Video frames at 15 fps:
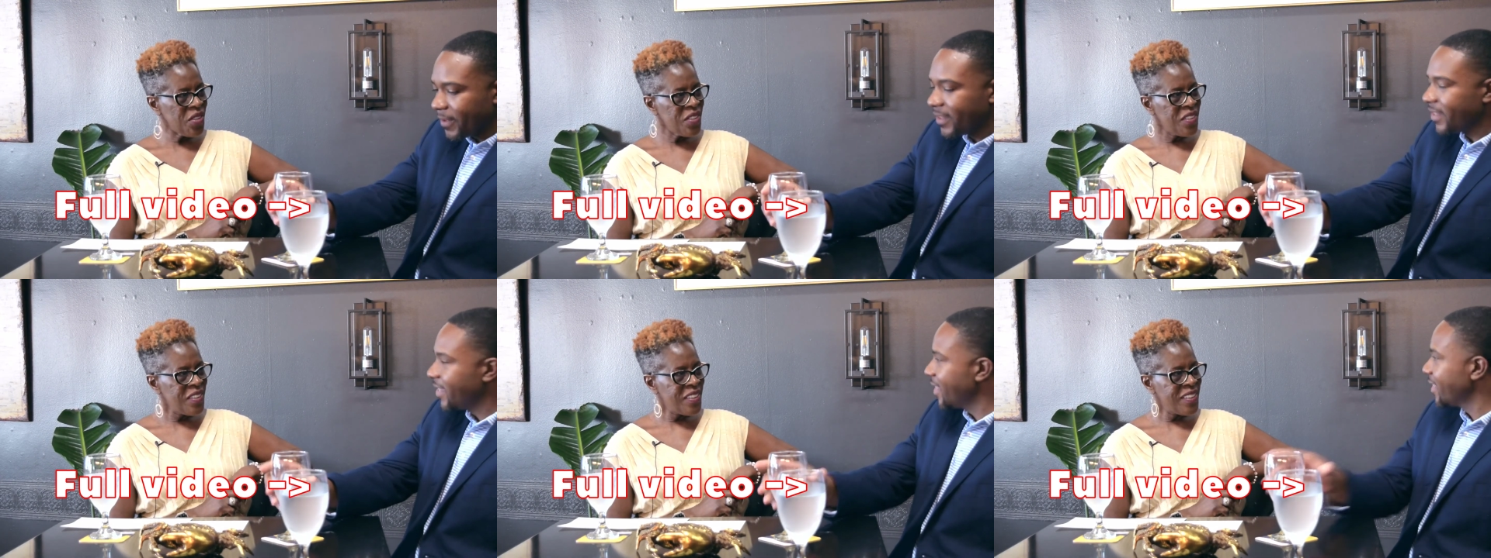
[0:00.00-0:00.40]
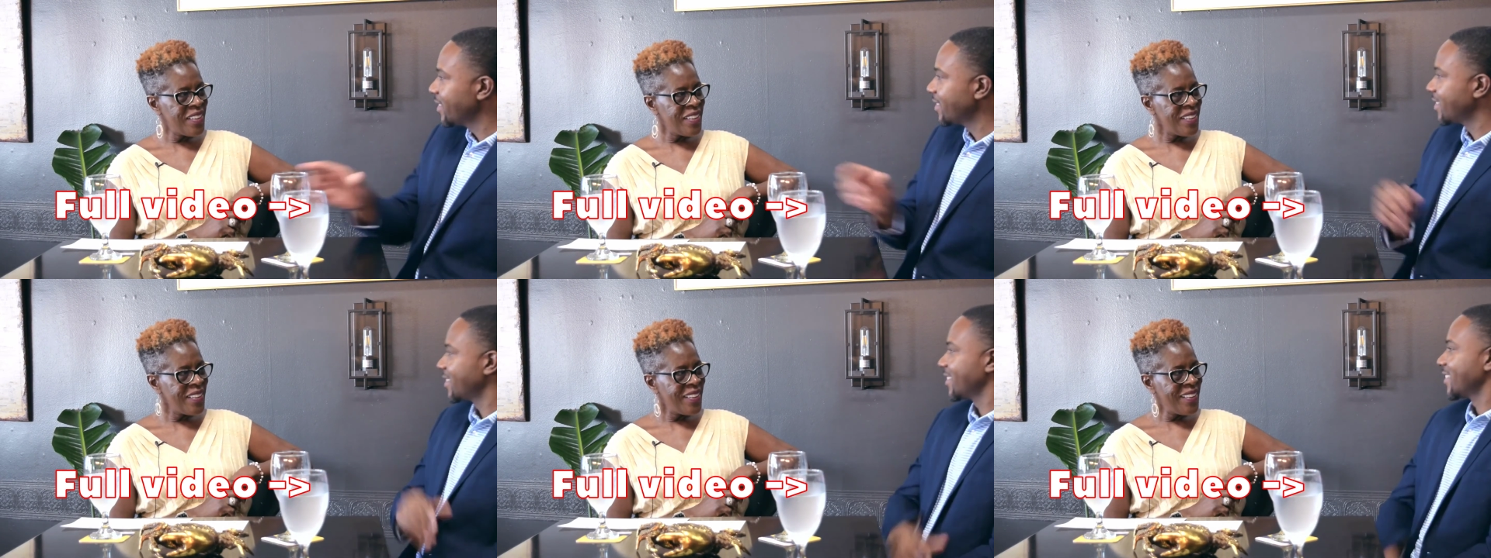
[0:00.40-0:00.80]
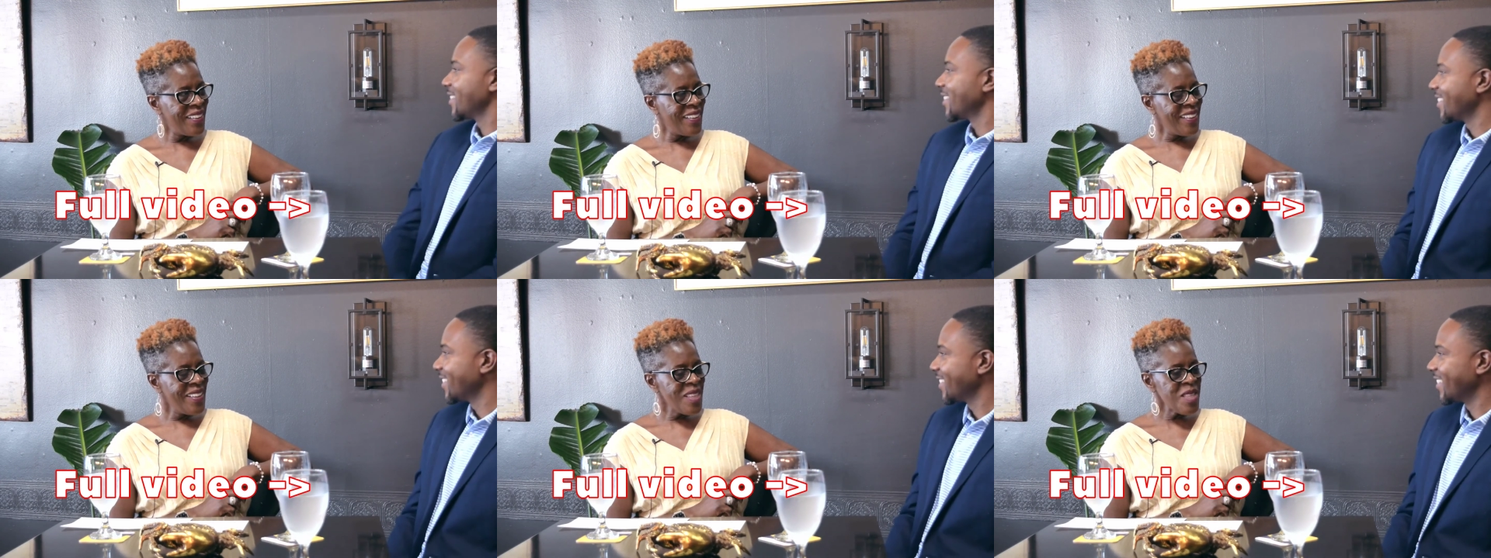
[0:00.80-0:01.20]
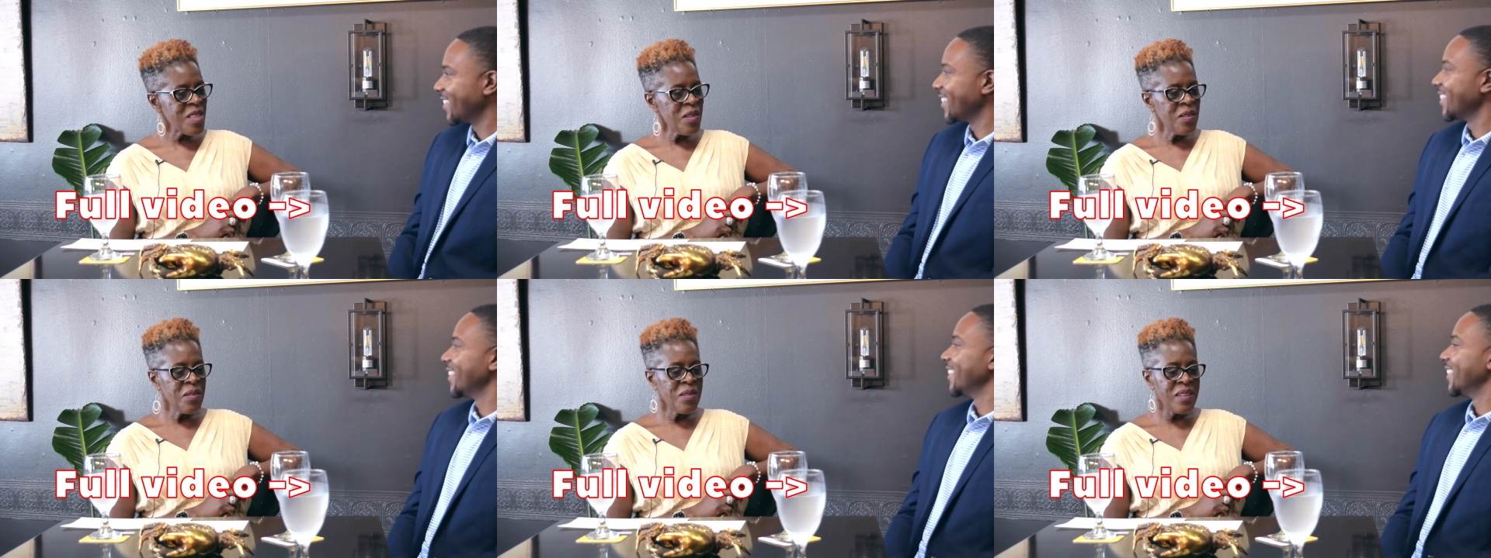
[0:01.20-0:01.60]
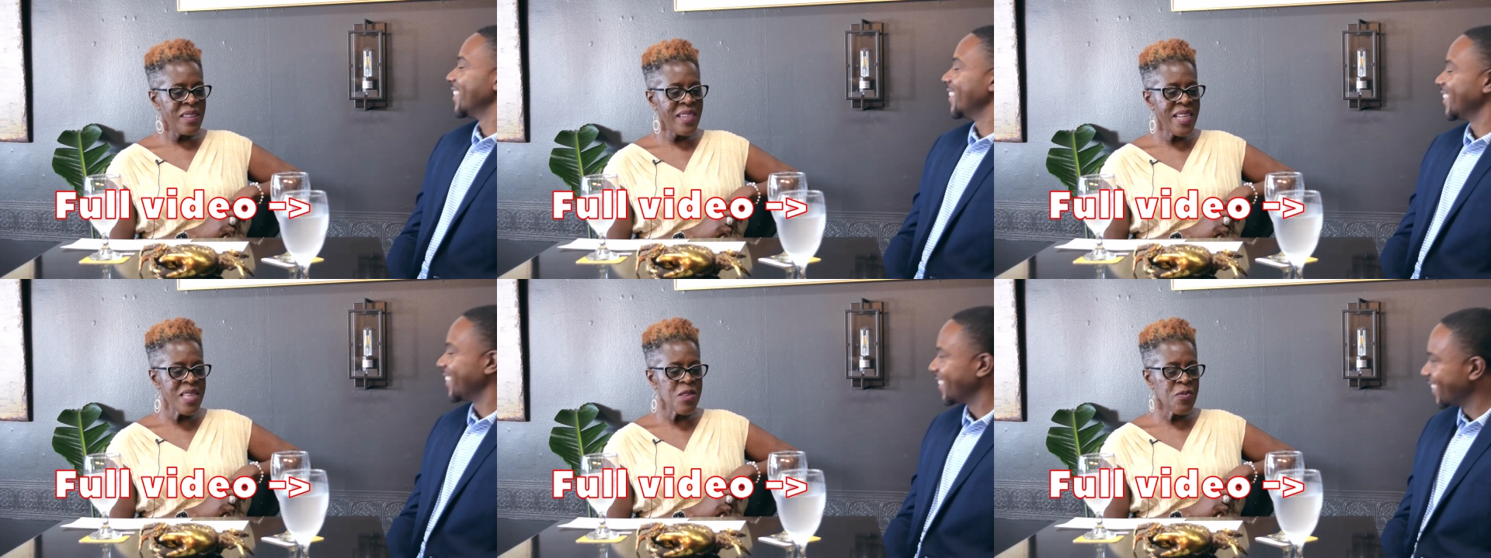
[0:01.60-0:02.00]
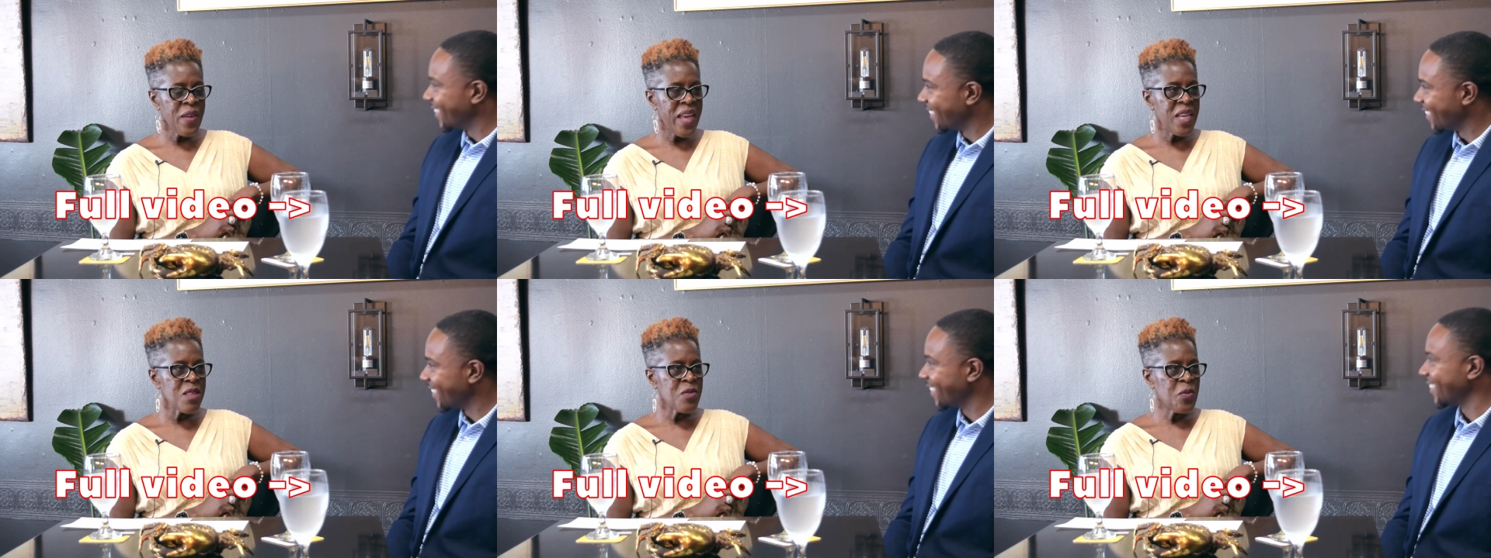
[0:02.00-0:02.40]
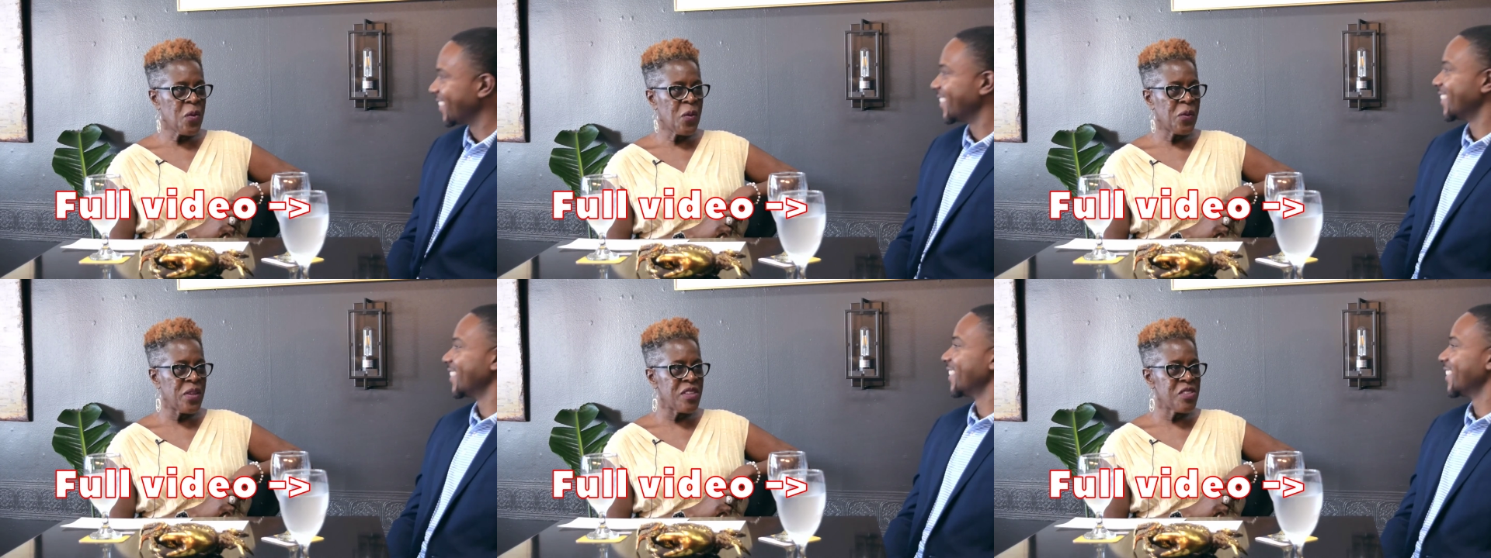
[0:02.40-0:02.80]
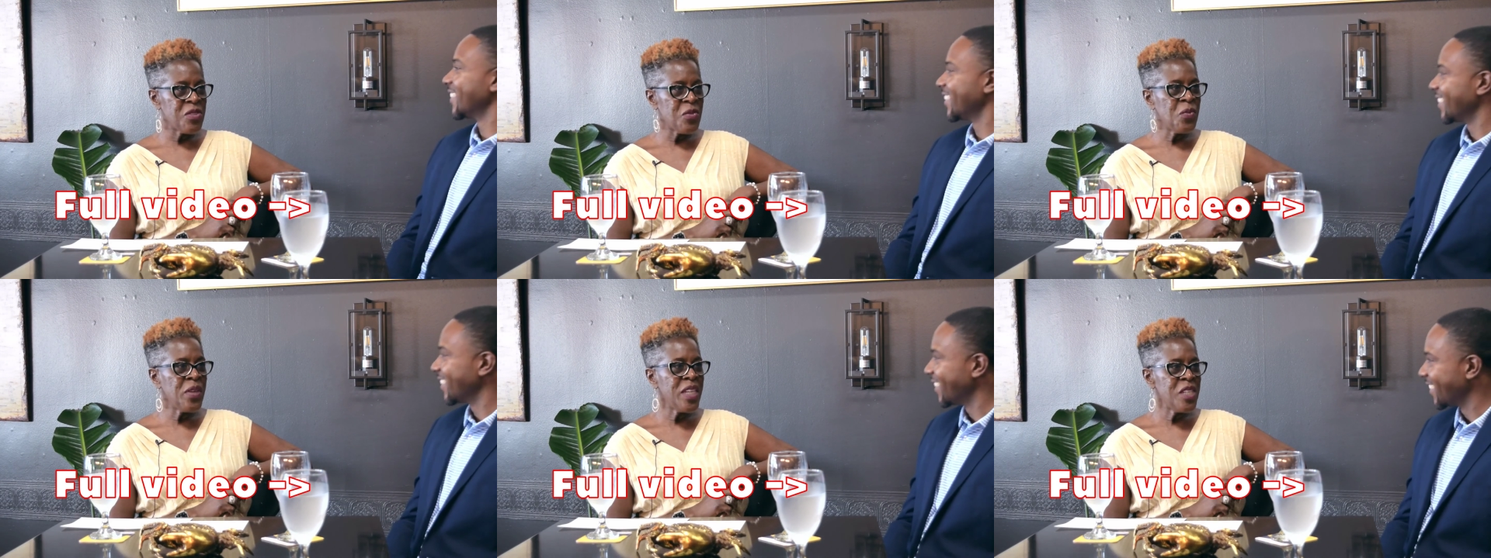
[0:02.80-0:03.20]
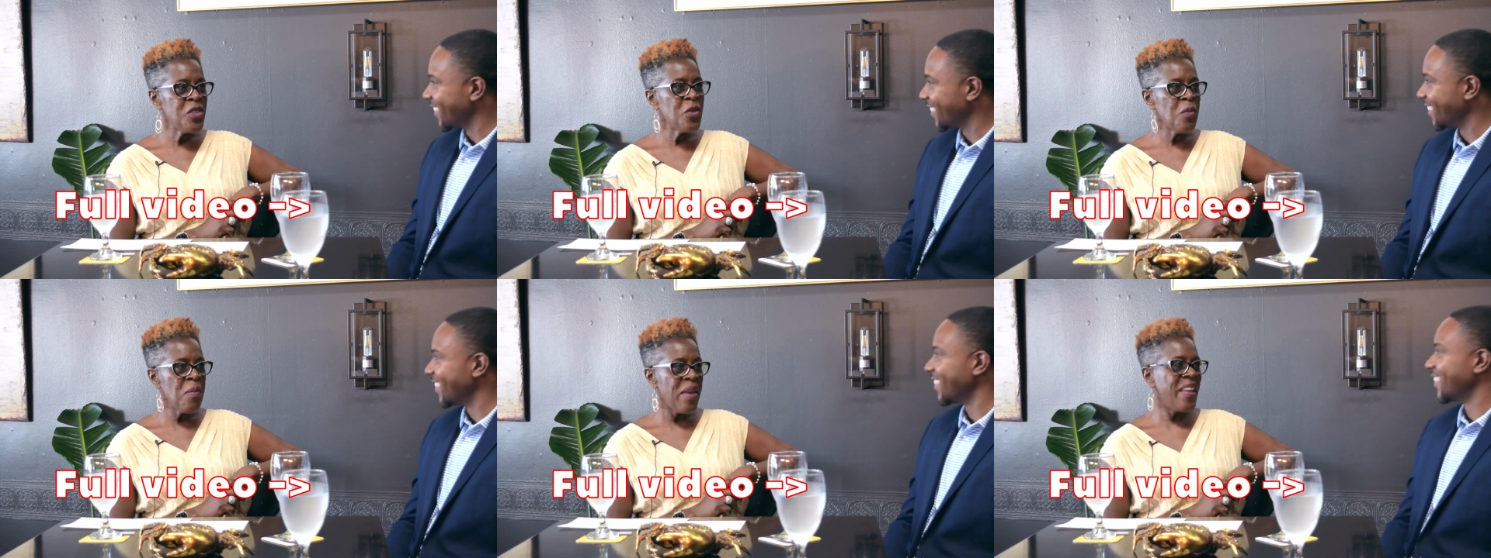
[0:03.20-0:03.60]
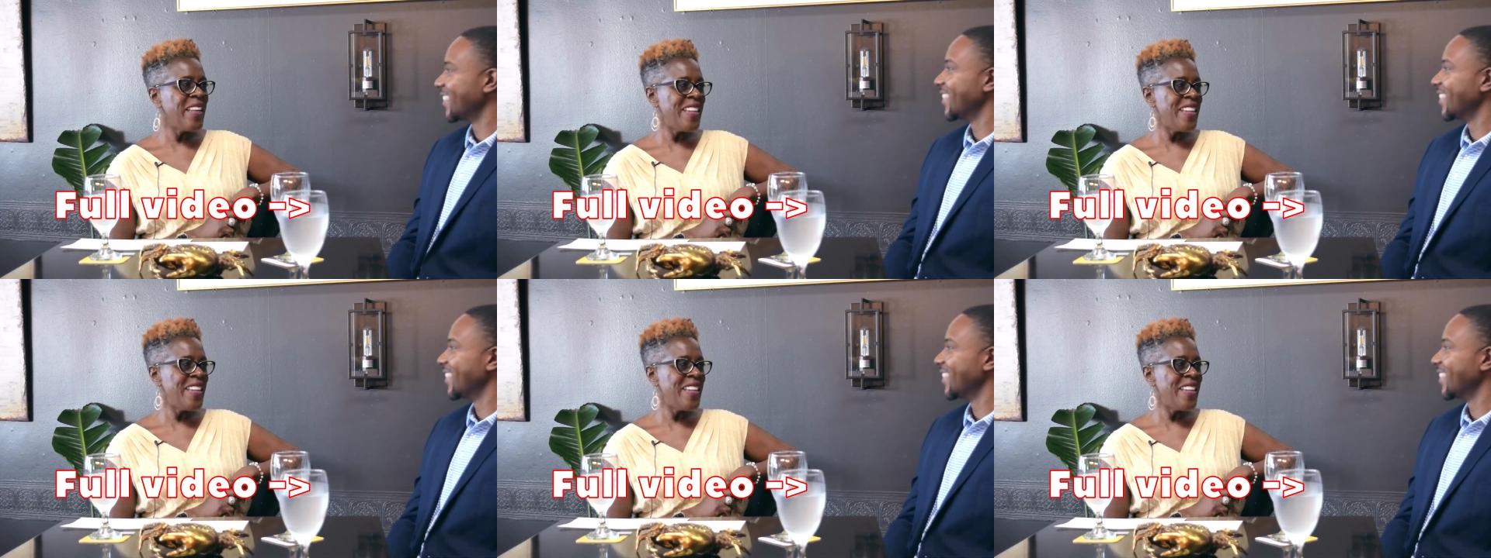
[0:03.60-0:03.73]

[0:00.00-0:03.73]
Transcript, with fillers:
Speaker 1: Yes so let's fast forward to when you met